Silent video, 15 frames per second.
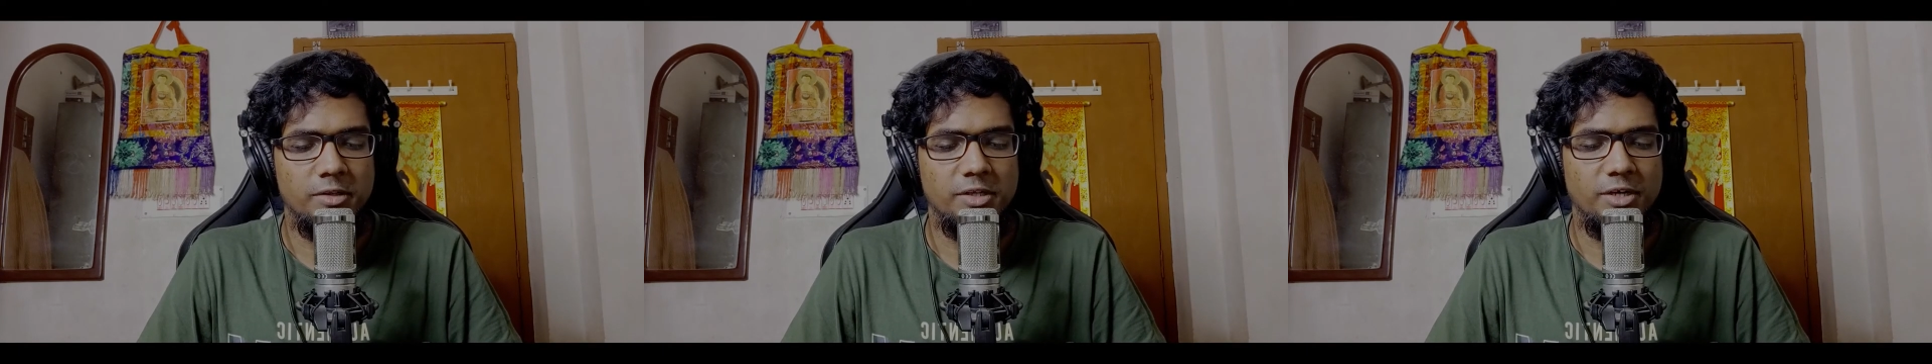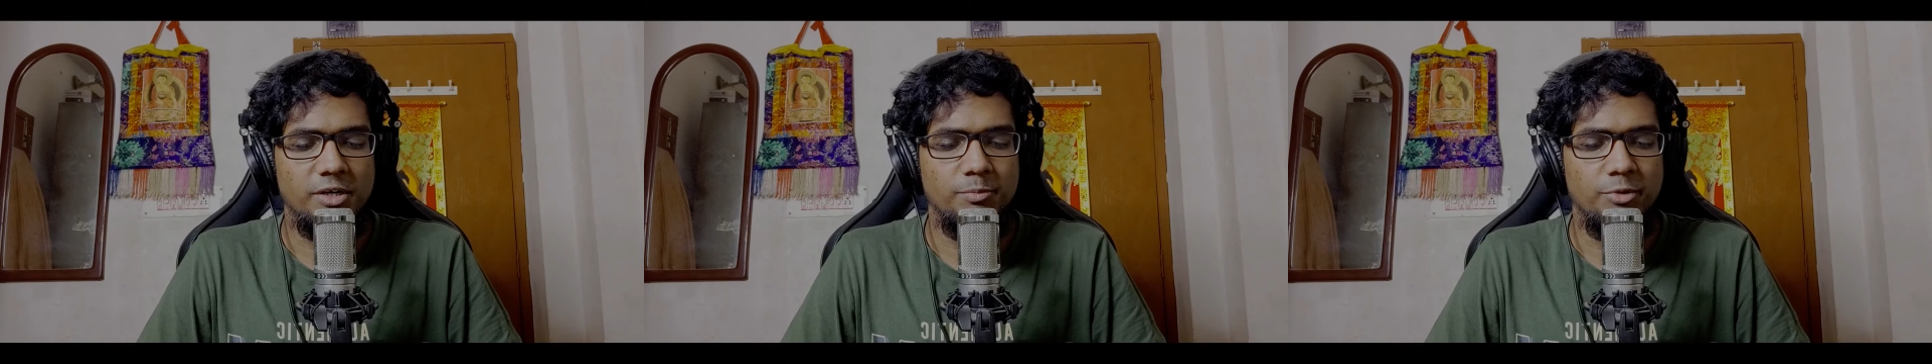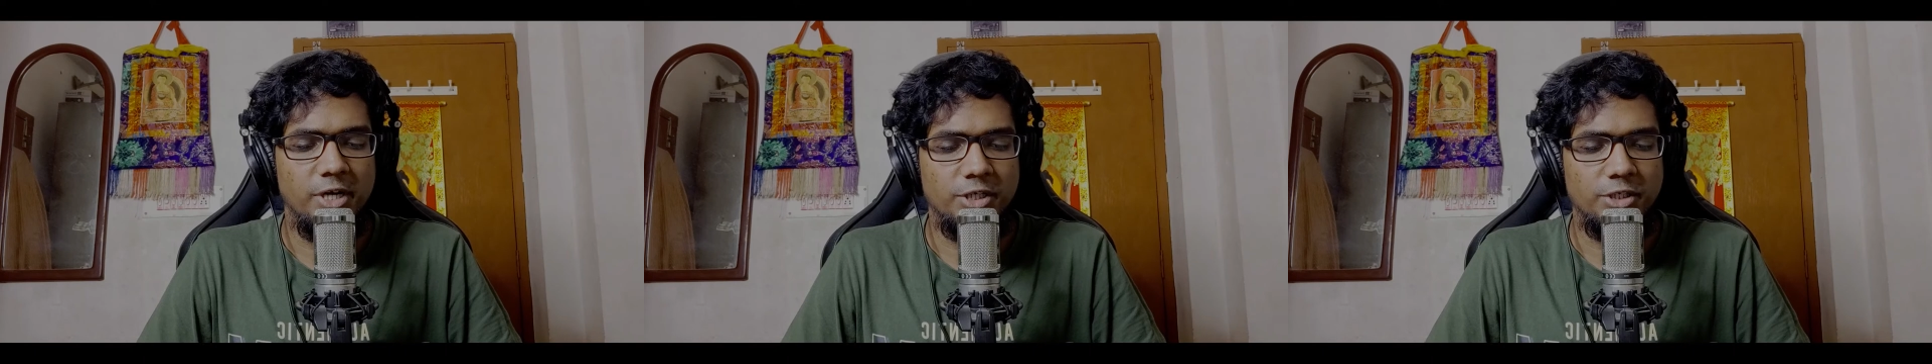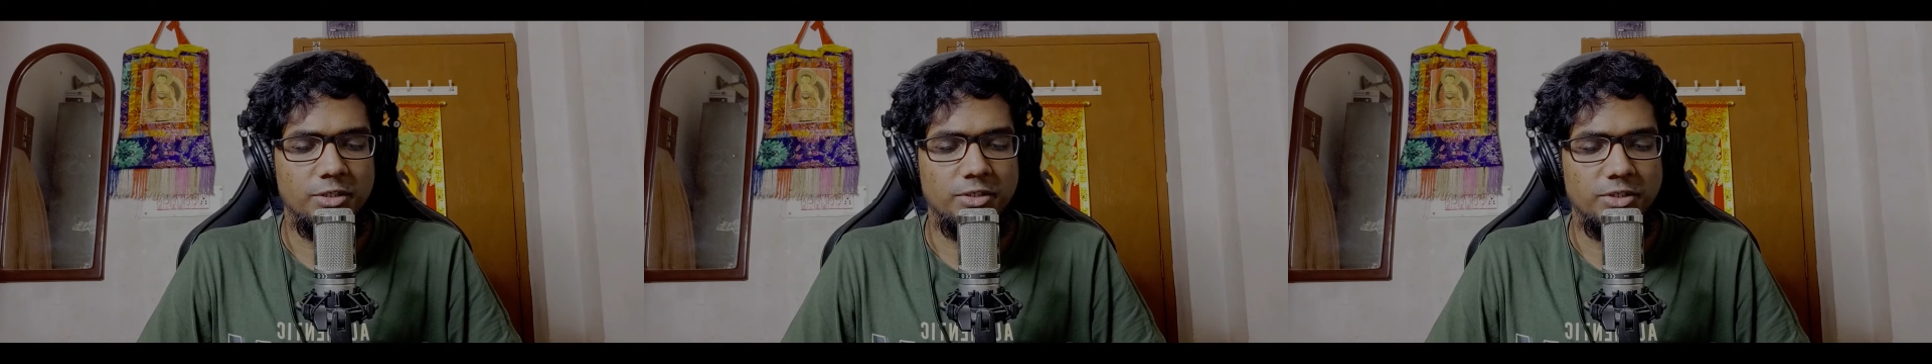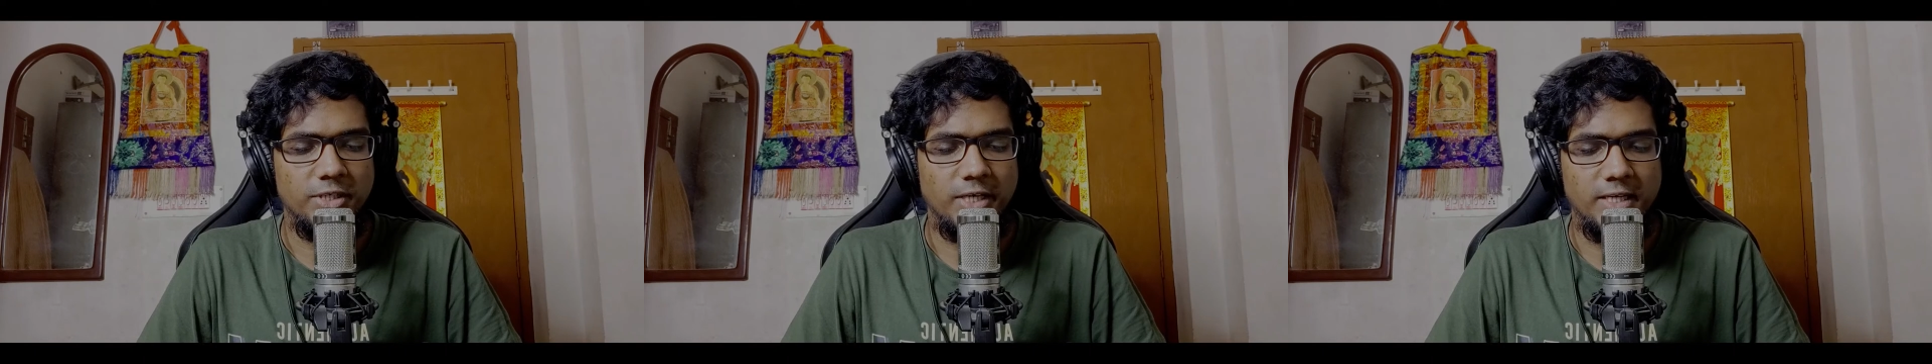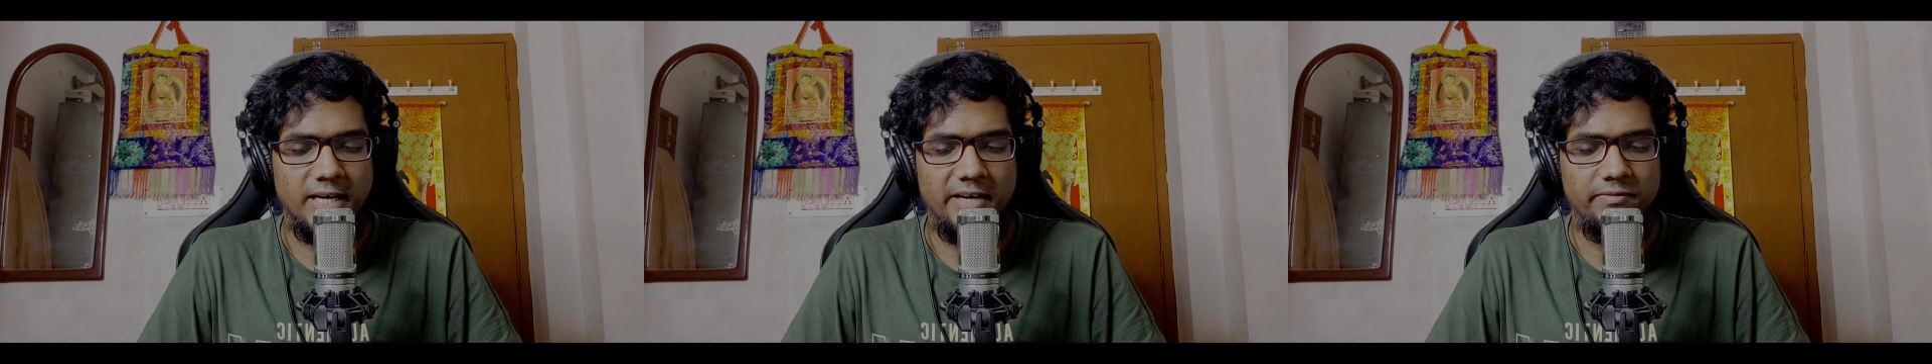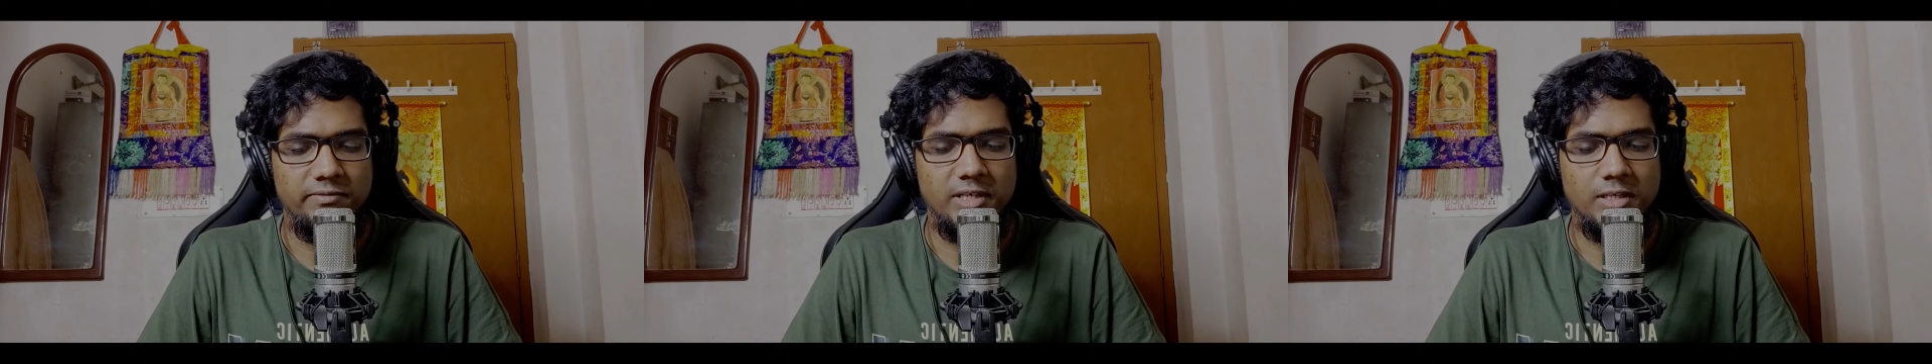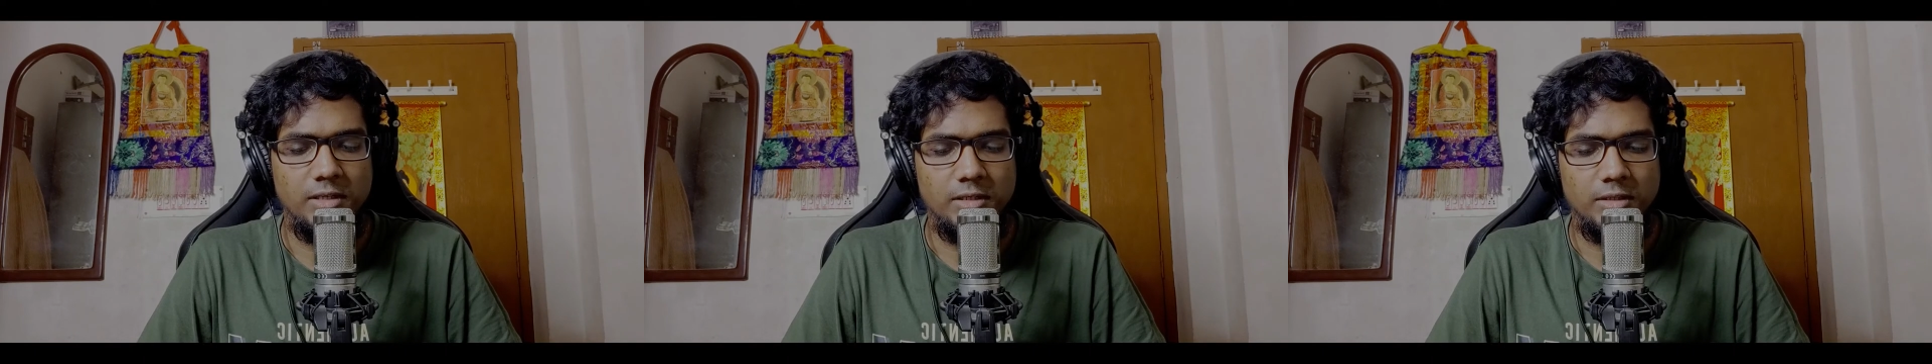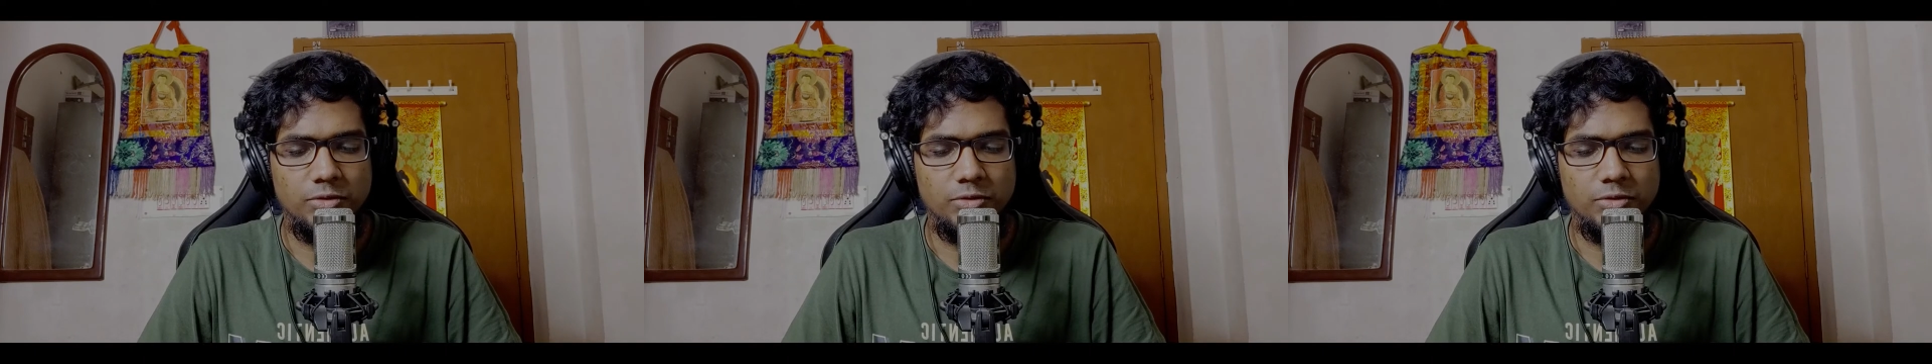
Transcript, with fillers: cerebrations and have little